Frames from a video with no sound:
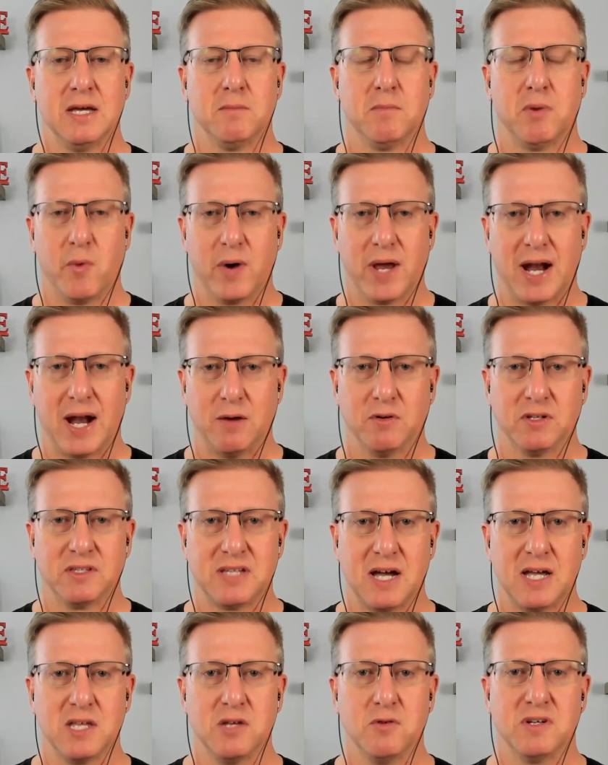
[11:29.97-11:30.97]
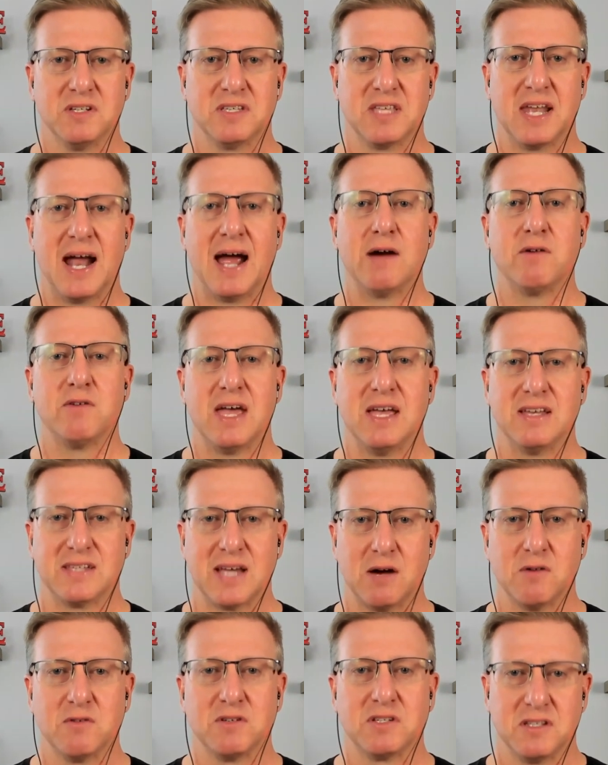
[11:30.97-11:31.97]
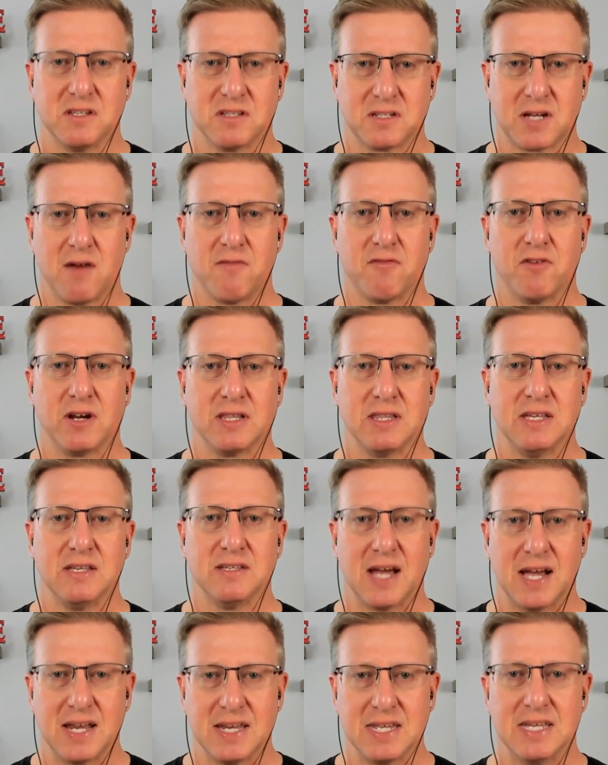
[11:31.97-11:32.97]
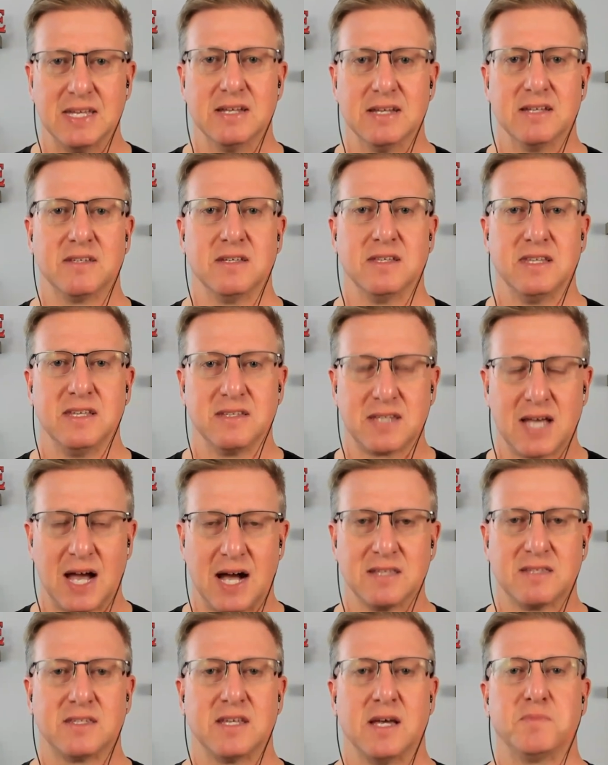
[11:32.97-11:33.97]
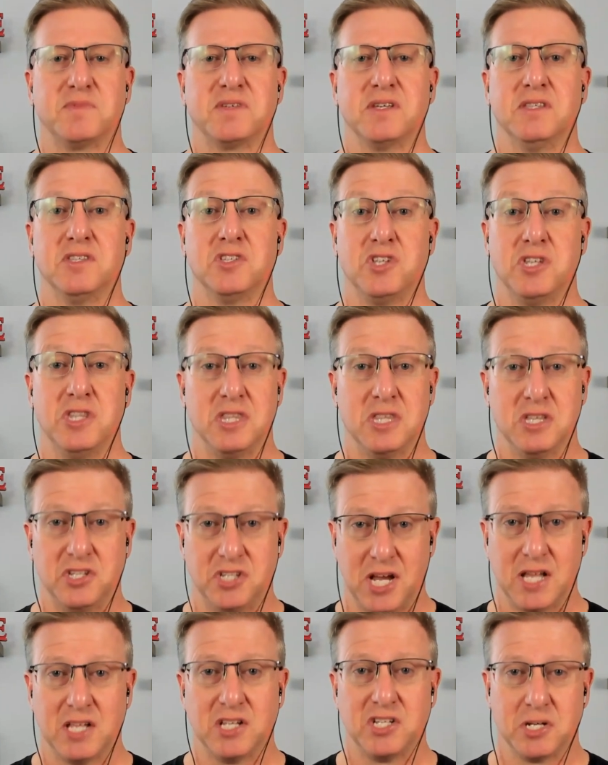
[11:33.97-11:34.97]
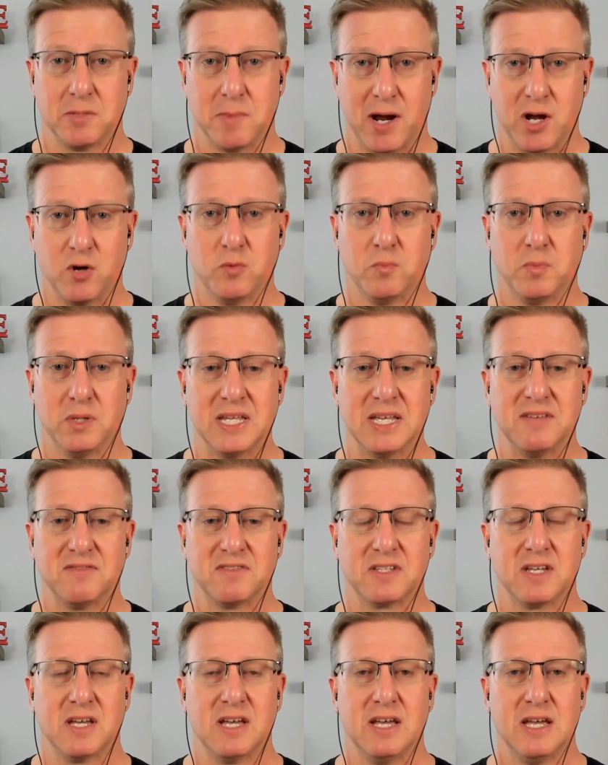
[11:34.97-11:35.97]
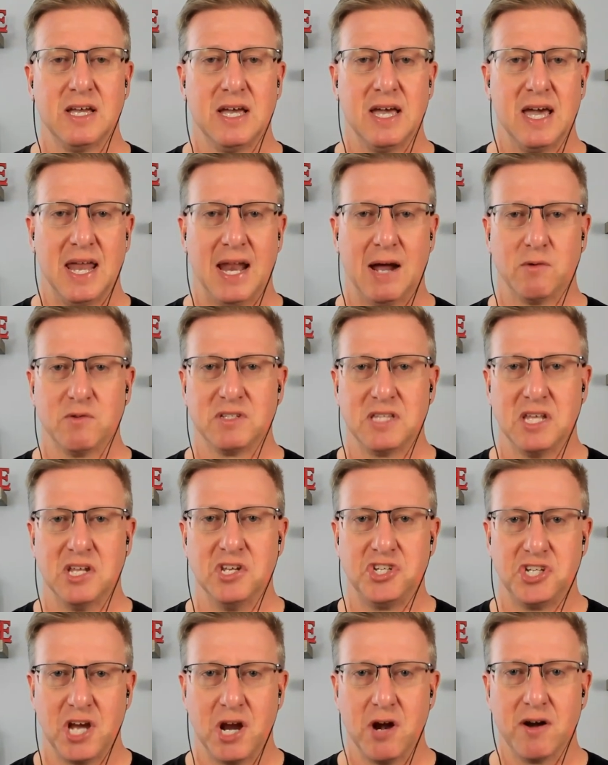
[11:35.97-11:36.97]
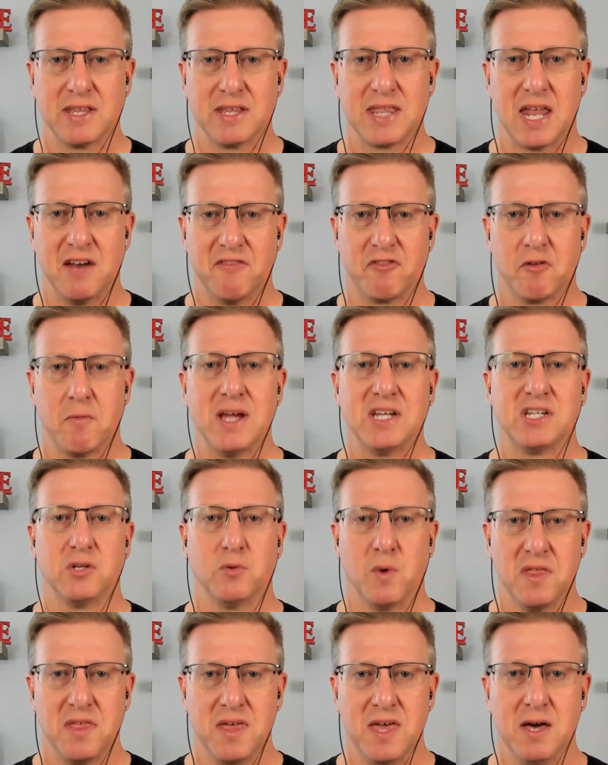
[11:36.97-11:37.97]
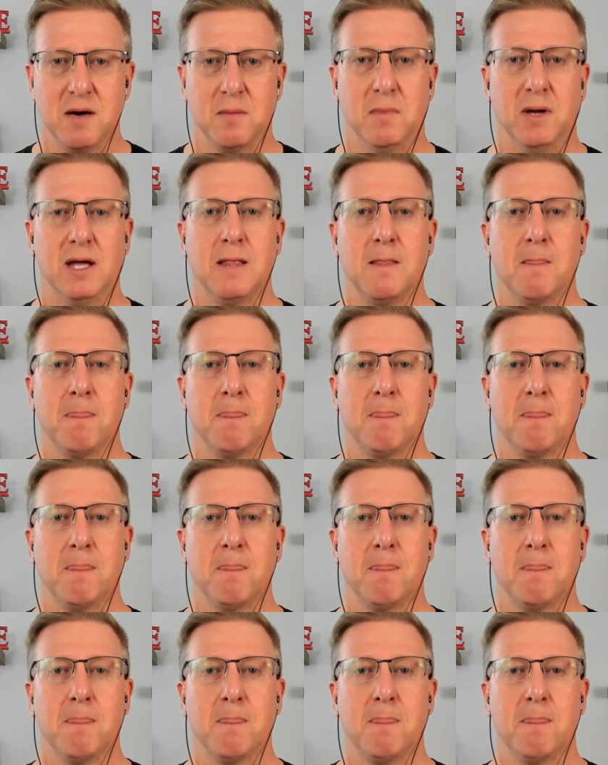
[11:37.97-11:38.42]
But what I will tell you is that I, as I was discovering these ideas and these concepts and the challenging my own beliefs, and I was then sharing that information with him,